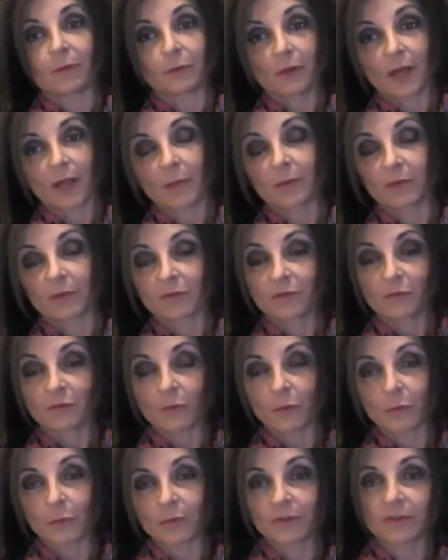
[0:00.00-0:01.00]
or coming
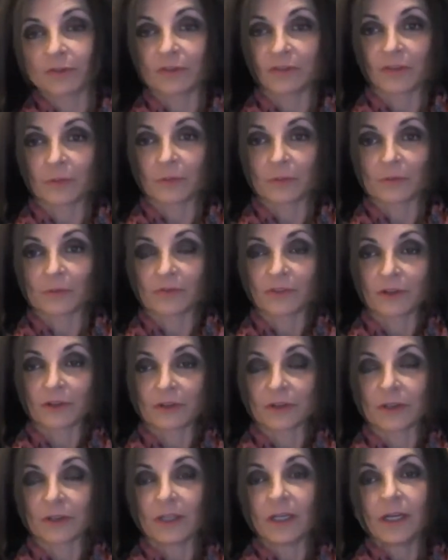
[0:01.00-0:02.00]
forward to some of
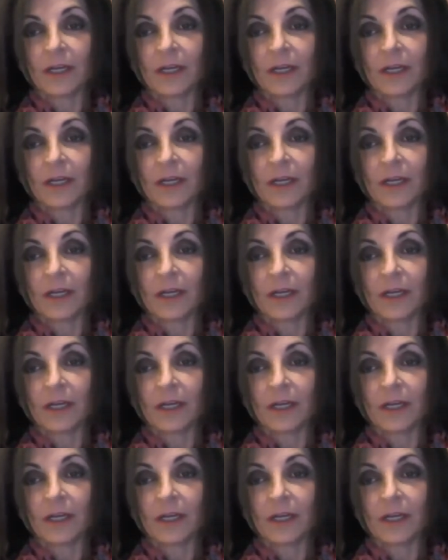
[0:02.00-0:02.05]
the,